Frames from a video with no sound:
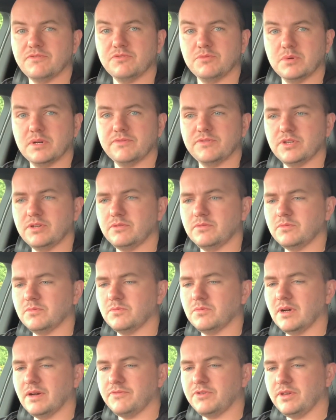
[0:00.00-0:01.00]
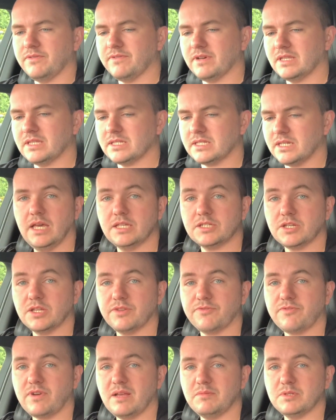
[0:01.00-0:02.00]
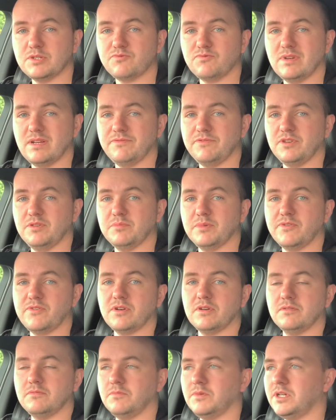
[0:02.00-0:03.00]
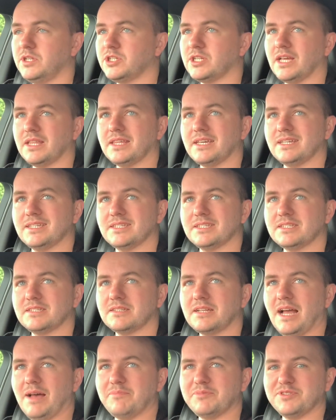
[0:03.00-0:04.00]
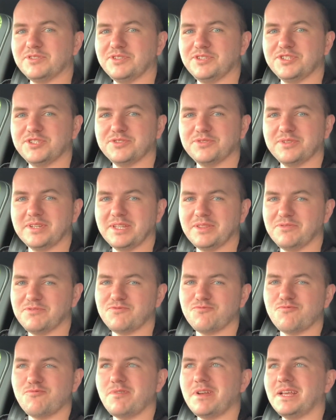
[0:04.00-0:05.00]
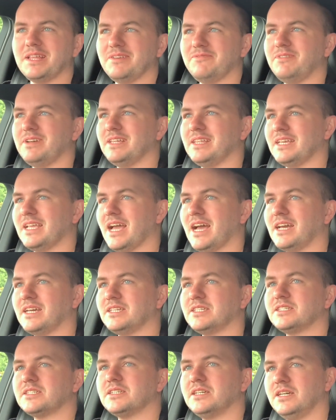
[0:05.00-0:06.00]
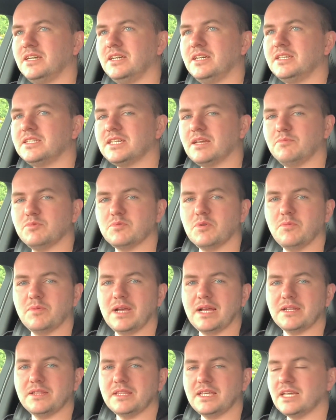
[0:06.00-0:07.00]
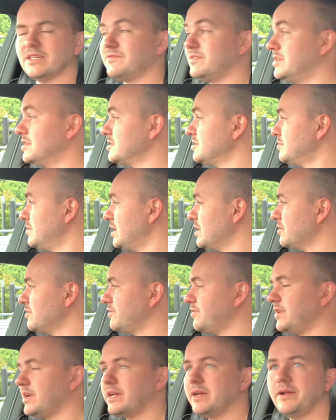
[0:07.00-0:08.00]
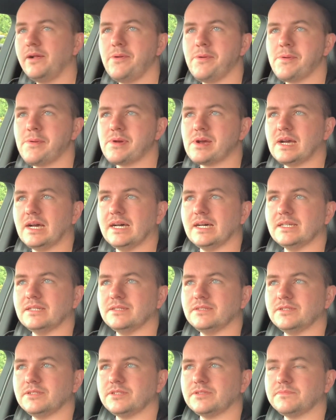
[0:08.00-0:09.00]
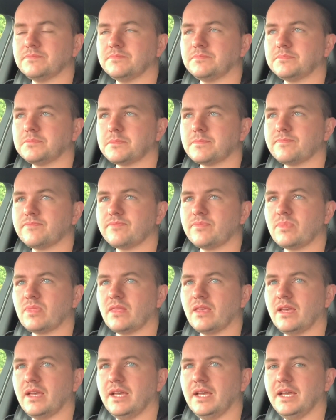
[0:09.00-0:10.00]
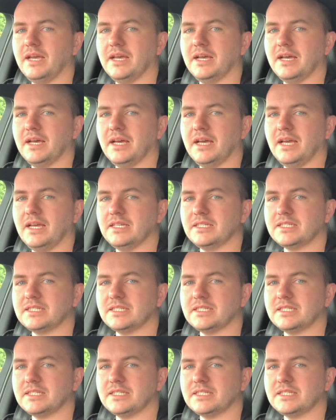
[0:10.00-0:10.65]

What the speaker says: for whatever you fancy. It's got the frameless rear view mirror, which I think's absolutely stunning, looks really nice, same as what we had on the SV autobiography. And it's